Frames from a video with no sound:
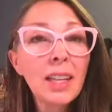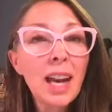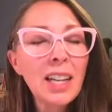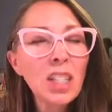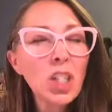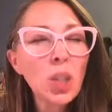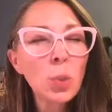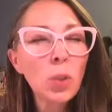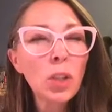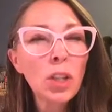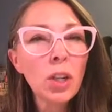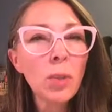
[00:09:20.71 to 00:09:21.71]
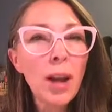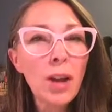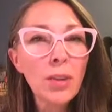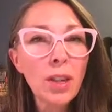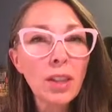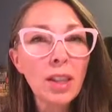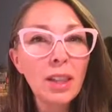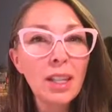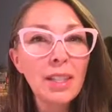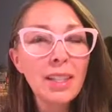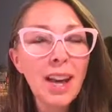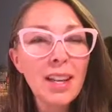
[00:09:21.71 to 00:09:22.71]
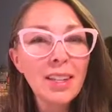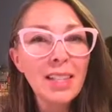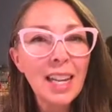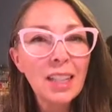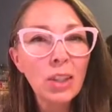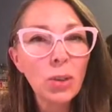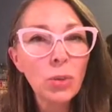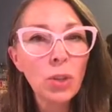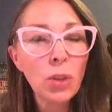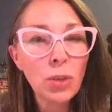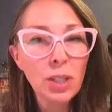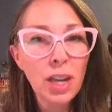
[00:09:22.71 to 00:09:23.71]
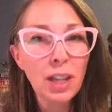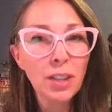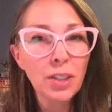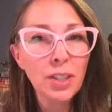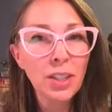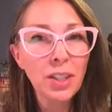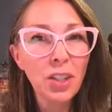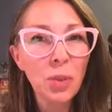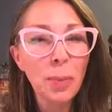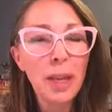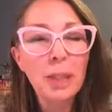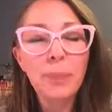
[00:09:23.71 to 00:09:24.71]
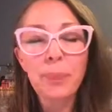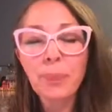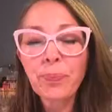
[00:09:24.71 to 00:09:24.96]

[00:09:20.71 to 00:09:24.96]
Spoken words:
kind of swirl it around on the lid to kind of dilute those colors a little bit.